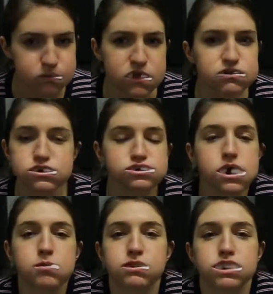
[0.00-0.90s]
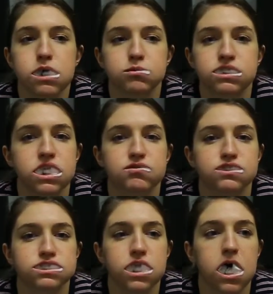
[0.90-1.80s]
on the show, but nobody
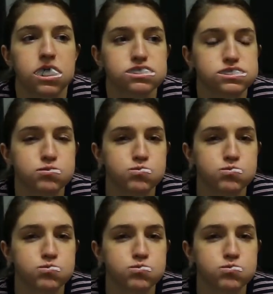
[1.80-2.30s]
ever does.